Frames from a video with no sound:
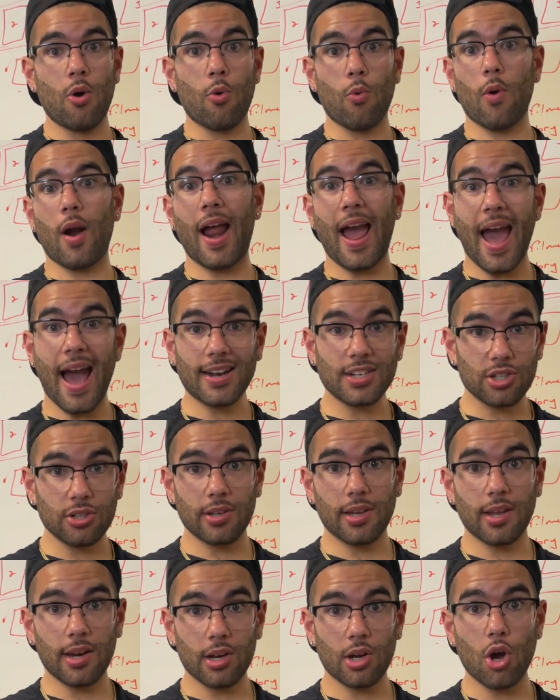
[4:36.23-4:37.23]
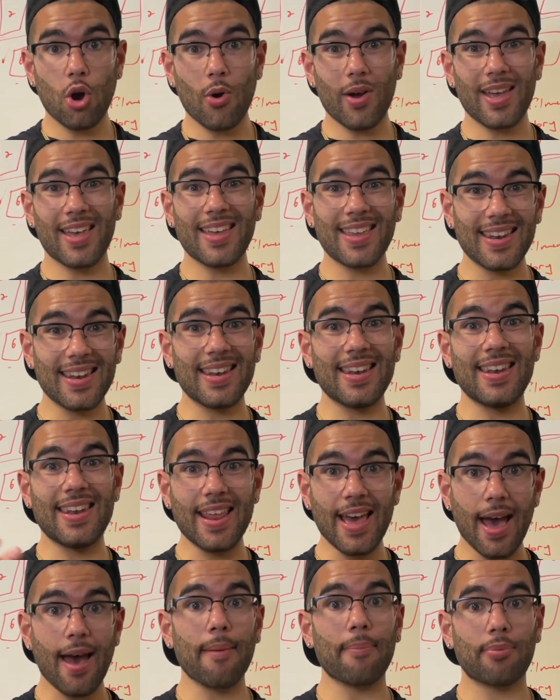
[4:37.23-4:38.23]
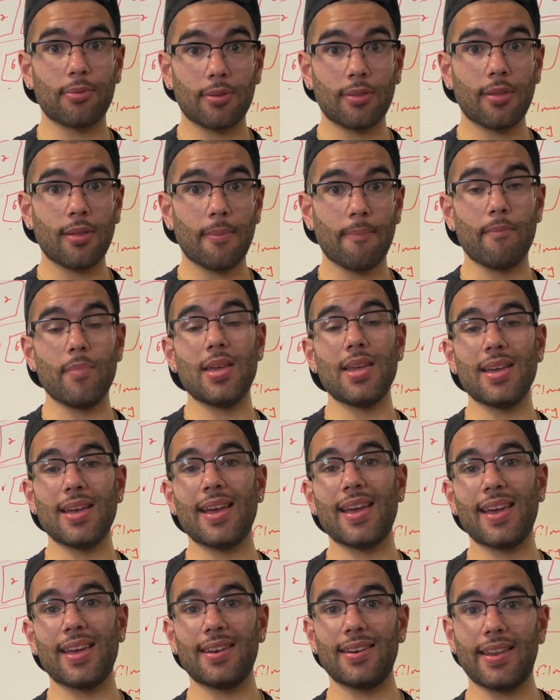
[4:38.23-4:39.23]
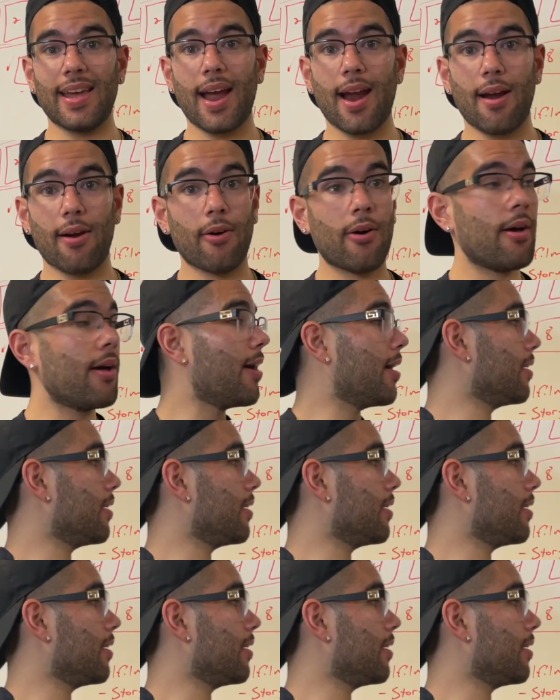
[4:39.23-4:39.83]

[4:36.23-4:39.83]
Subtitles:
We're actually going to go in depth, me and Daryl.